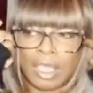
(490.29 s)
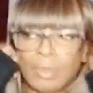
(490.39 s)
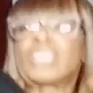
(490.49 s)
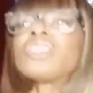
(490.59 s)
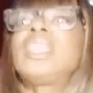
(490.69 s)

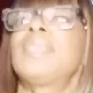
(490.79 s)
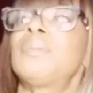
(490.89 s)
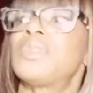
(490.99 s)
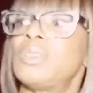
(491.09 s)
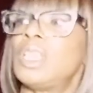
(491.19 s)
Much like
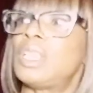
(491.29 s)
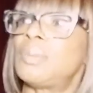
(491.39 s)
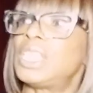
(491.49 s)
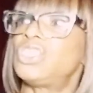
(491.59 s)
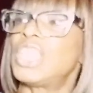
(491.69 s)

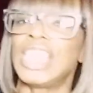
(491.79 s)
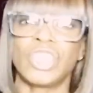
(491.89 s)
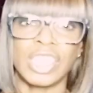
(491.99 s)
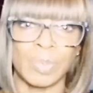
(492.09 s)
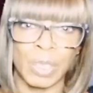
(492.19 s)
my
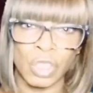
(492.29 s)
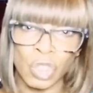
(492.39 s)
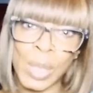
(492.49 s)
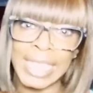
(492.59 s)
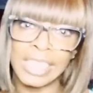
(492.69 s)
change in
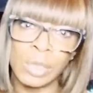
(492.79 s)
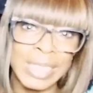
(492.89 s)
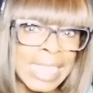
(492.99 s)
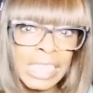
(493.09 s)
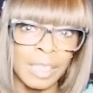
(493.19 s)
spirituality
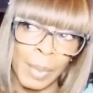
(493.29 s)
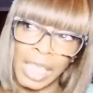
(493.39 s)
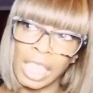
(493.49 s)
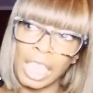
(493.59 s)
was led to me.